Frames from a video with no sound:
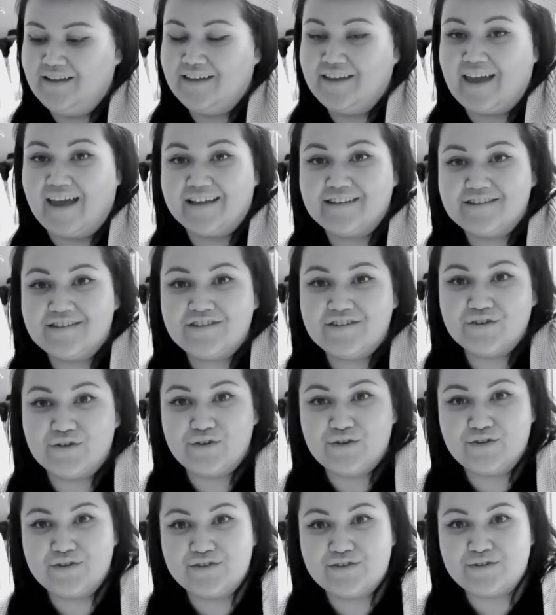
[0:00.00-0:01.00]

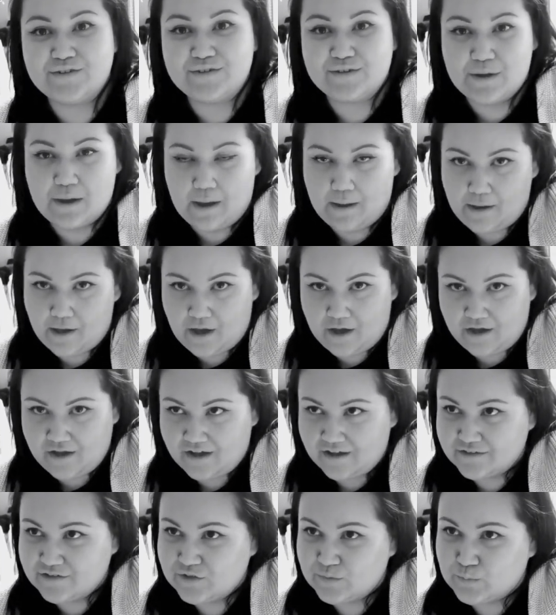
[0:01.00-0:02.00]
cancels
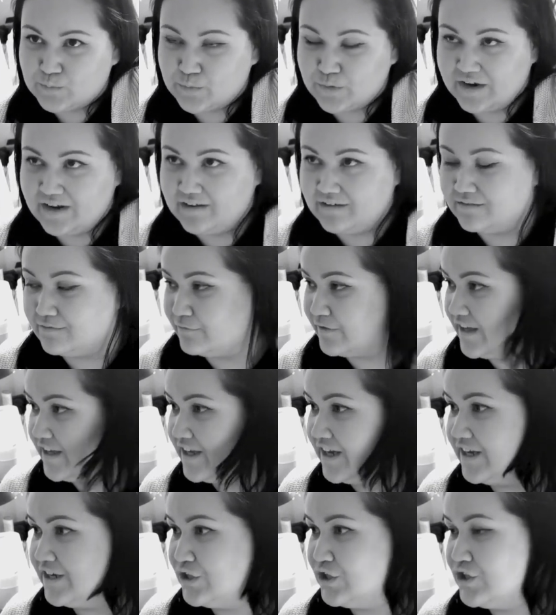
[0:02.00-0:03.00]
uh, spring
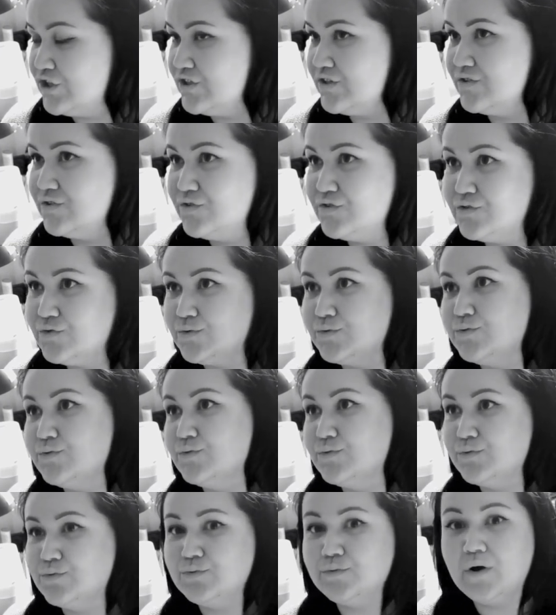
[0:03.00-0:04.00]
vacation
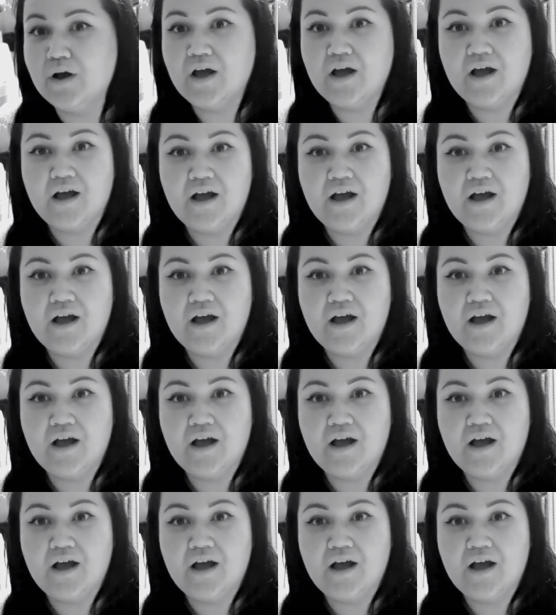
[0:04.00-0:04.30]
to